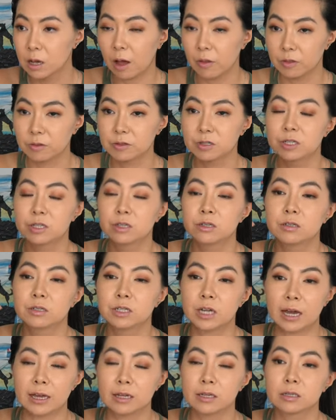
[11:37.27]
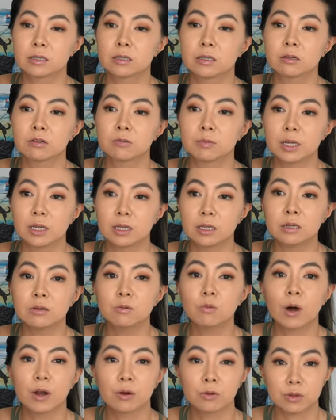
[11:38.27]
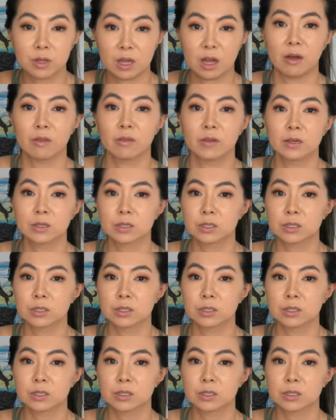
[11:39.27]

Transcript: Other days there will be one or the other.